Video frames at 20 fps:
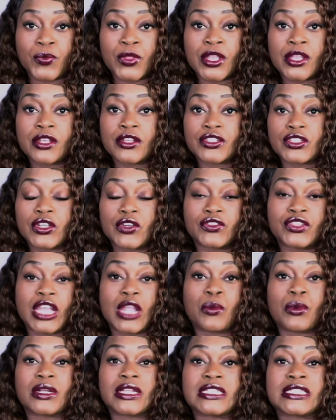So if they
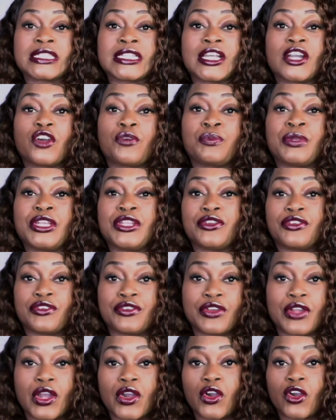were to tell Peter
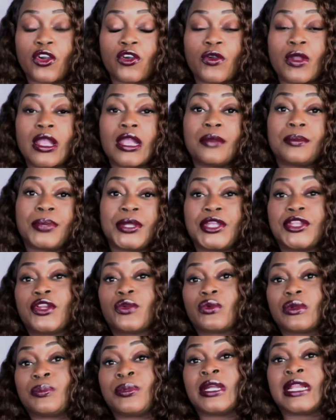no, Peter
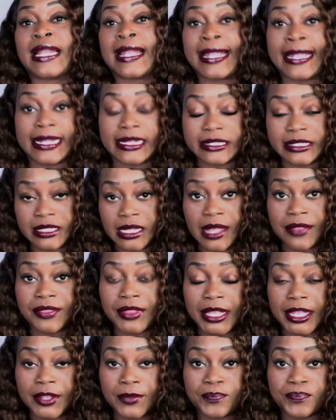would put hands on
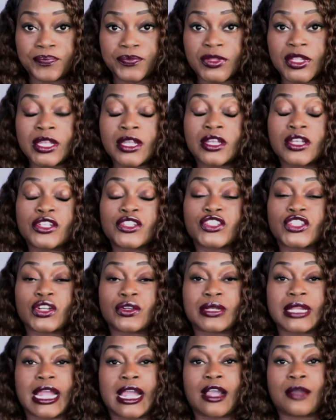them. So
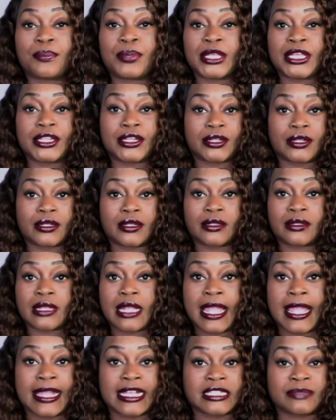now Peter
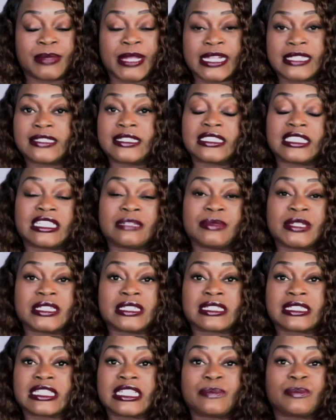has basically been
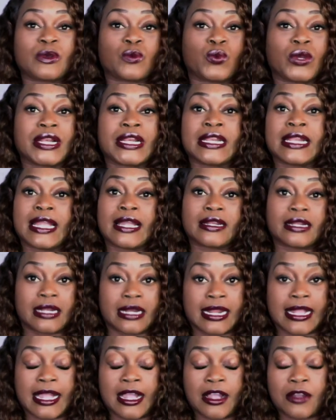sleeping with Netta
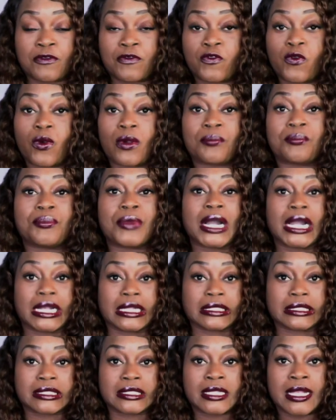now for months.